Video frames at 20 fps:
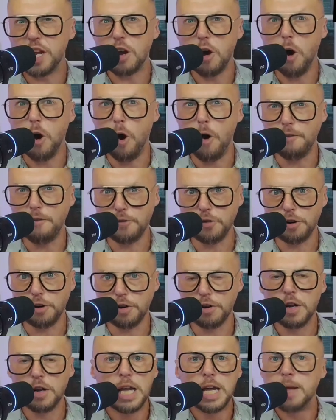
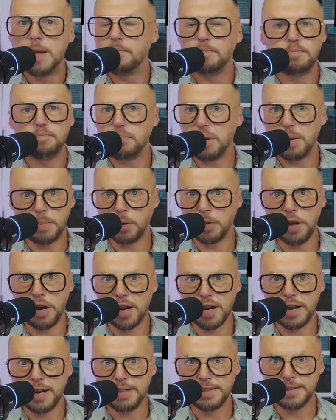offer, people
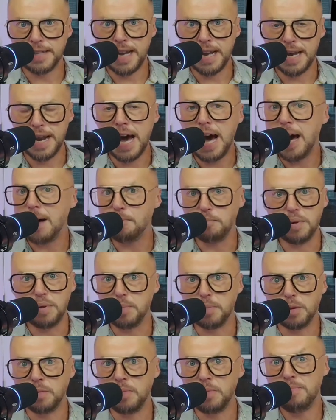not gonna sign up.
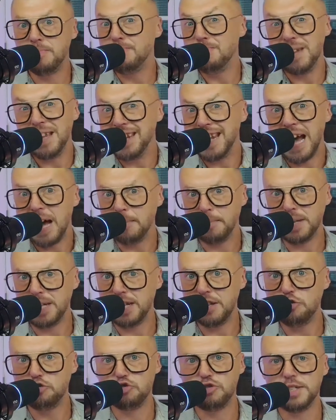People may not be
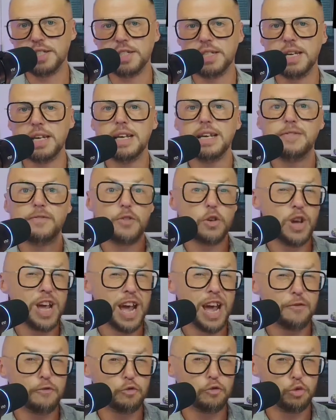interested. If you
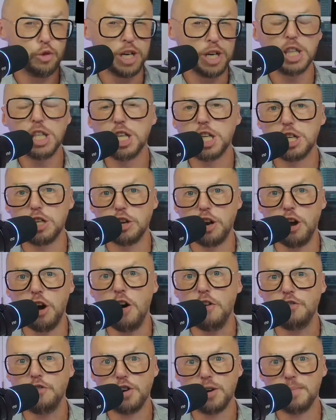have really good
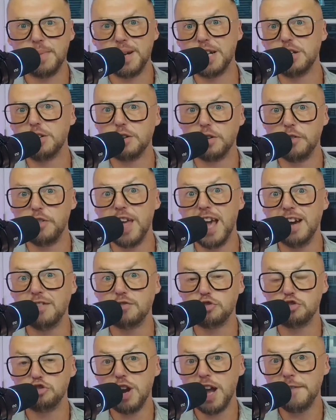offer but you don't
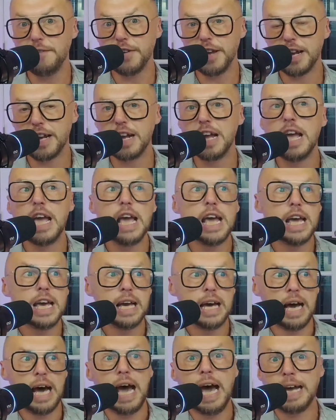have traffic,
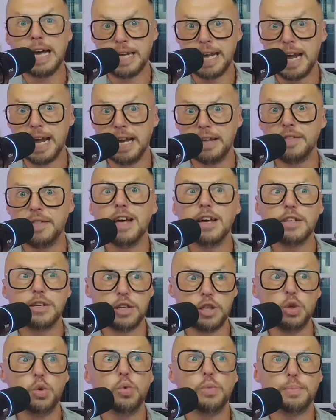again,
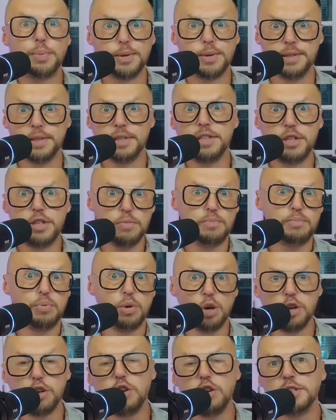you you
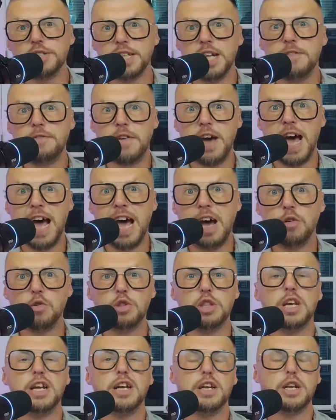put yourself
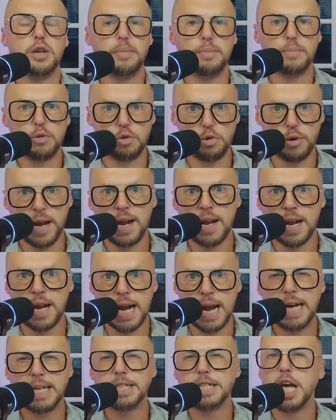out there. You create
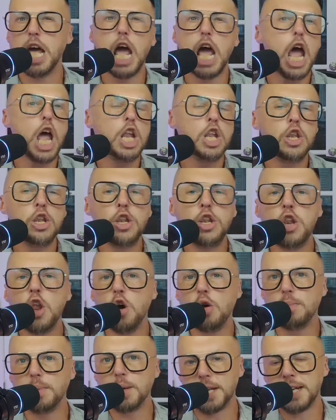content.
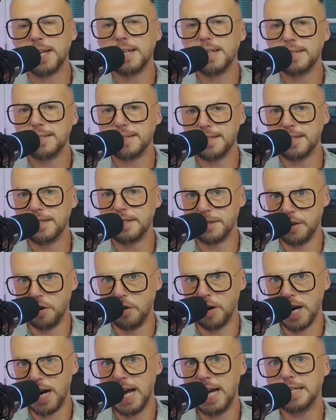Nobody sees
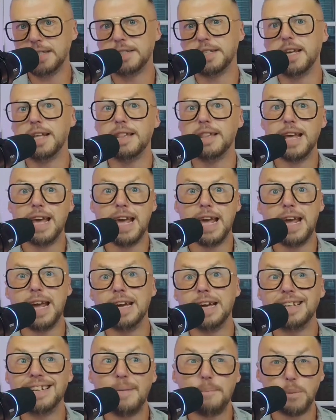your content,
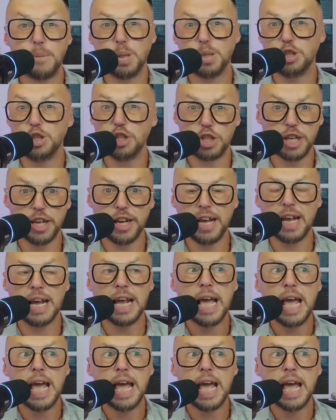and positioning